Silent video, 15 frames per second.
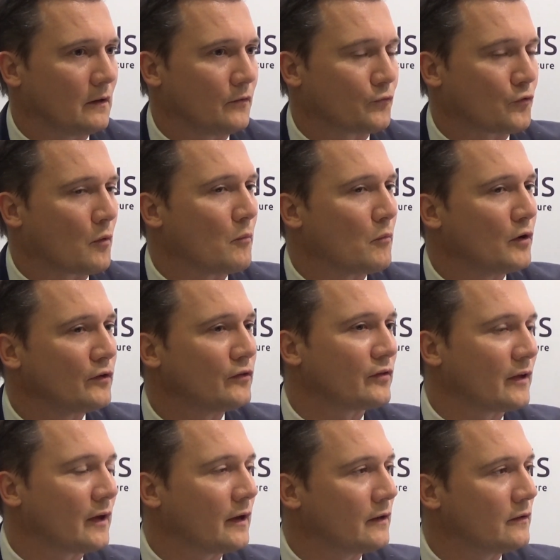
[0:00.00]
from one
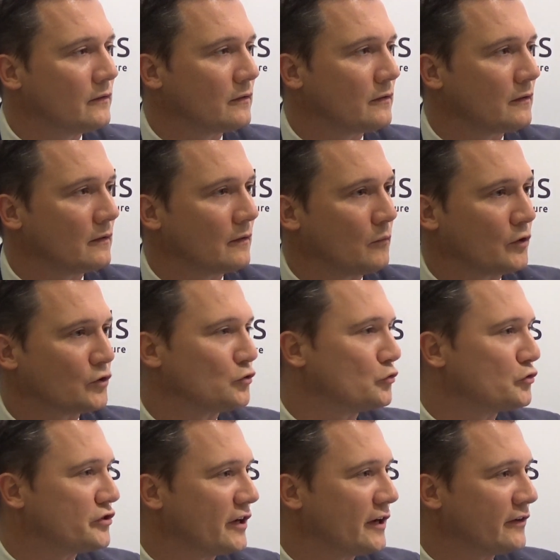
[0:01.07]
side, what should
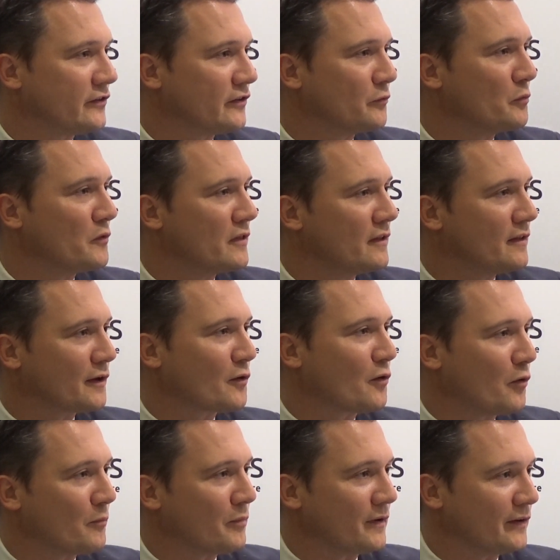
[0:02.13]
change is within the
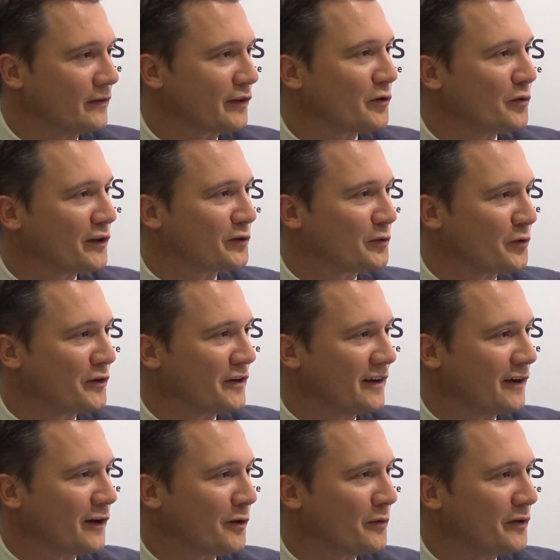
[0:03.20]
companies. Regulatory
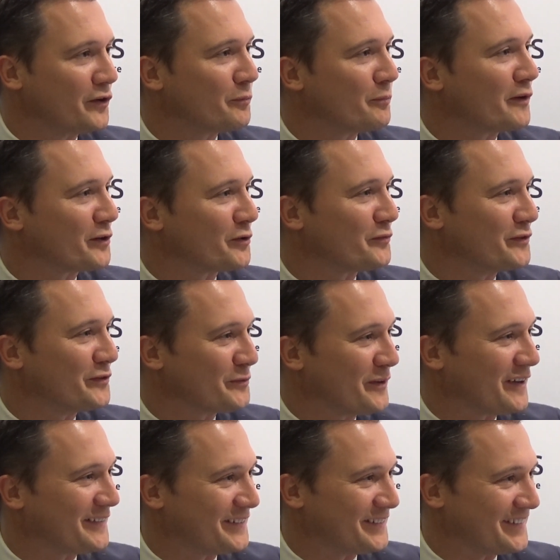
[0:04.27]
now is part of the
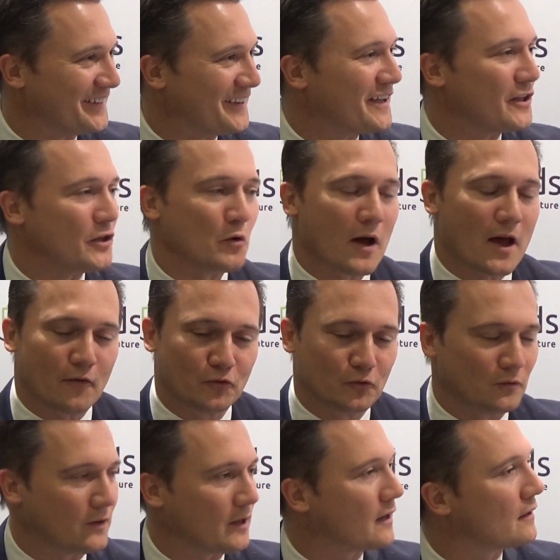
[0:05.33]
strategy. You have to
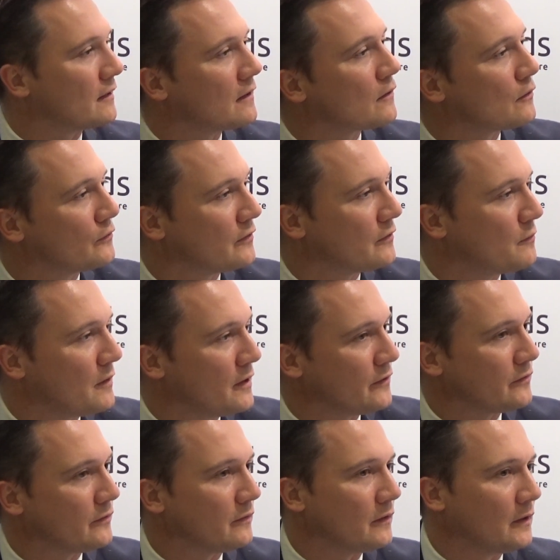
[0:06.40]
take it in
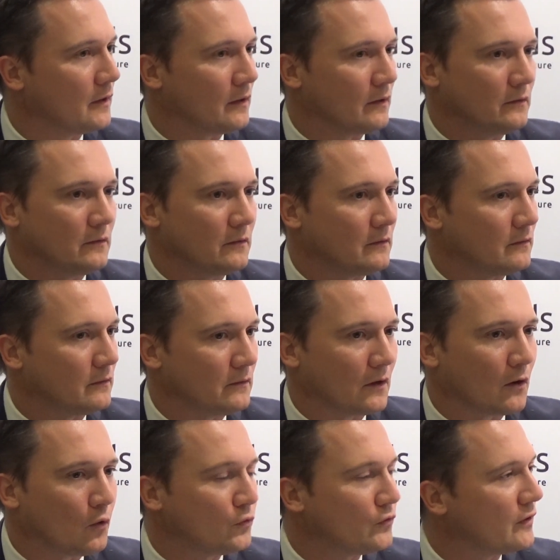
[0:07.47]
consideration. Yeah. The
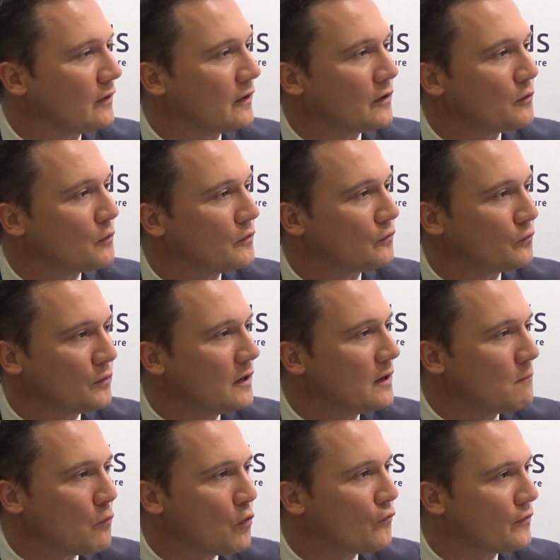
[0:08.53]
whole scenario is really
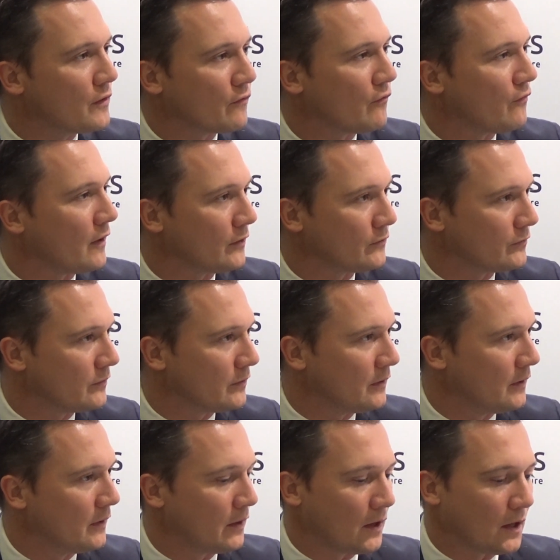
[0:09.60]
moving fast,
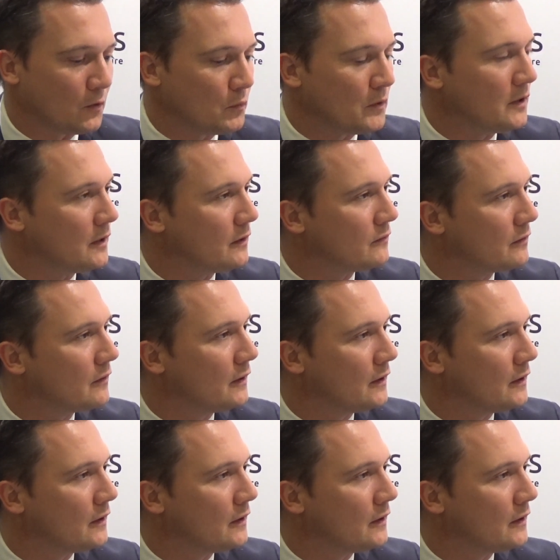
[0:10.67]
and we need